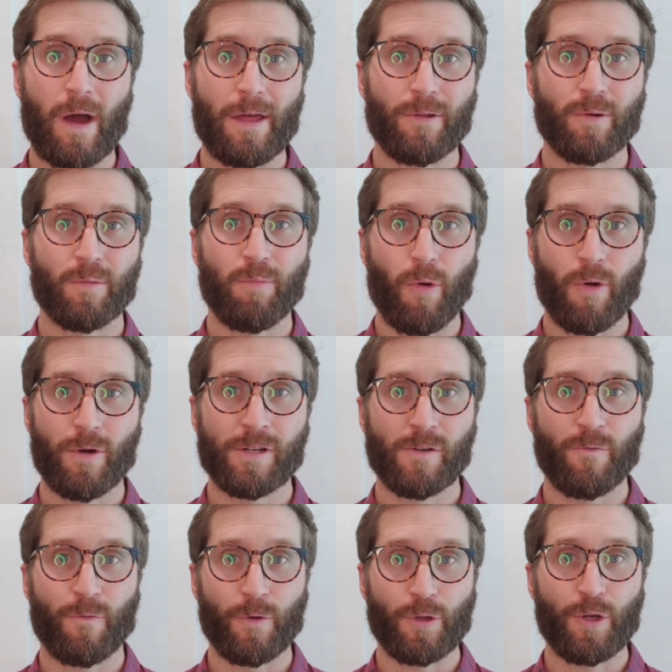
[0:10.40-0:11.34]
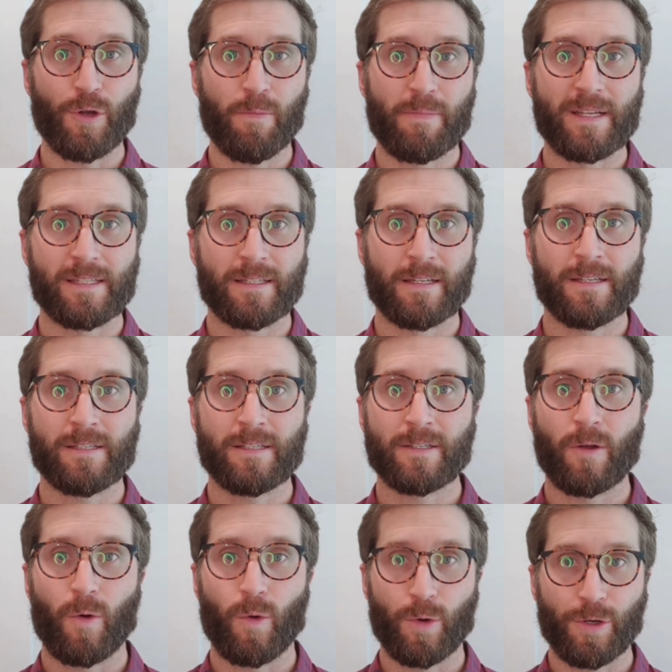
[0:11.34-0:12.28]
why they're important for your
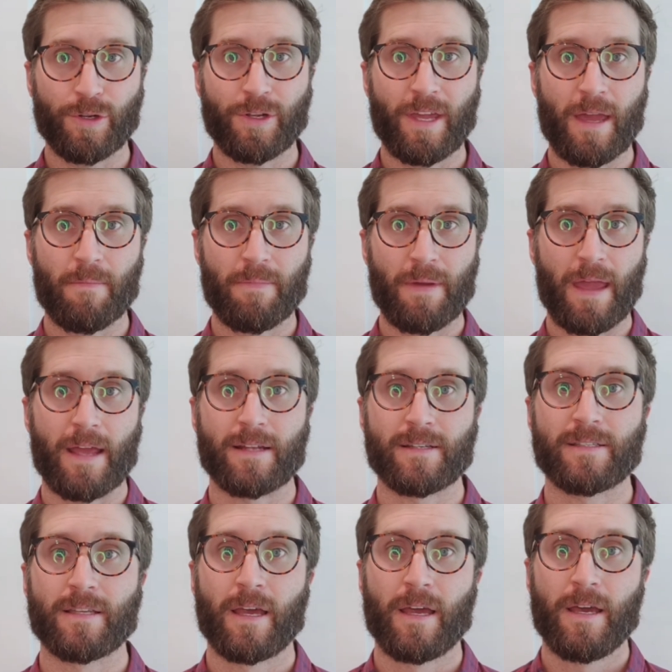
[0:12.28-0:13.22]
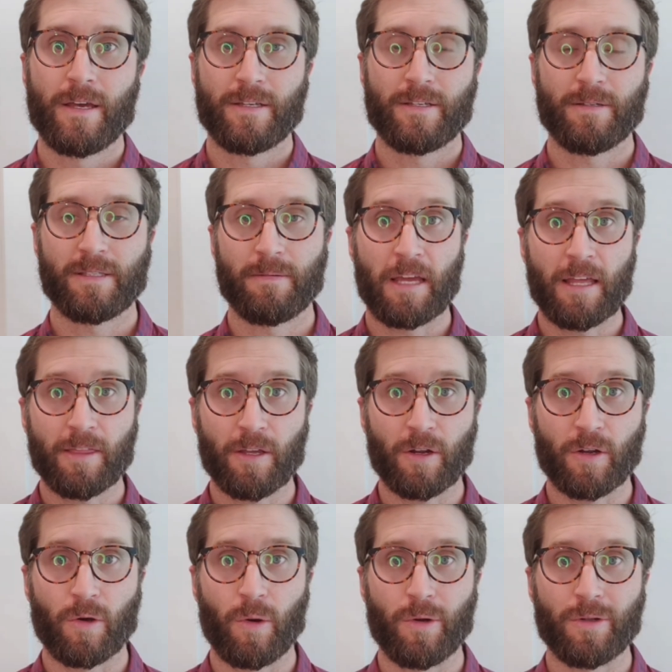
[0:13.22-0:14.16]
business or your campaigns to hit
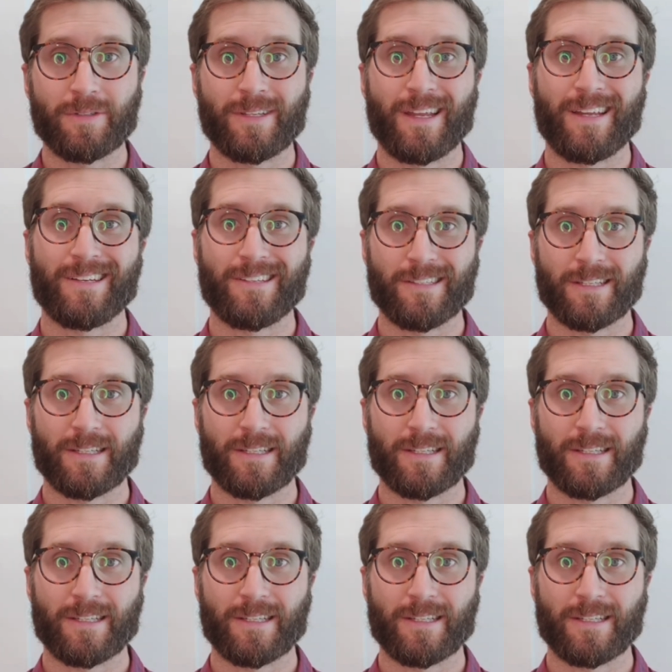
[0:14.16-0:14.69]
their goals and to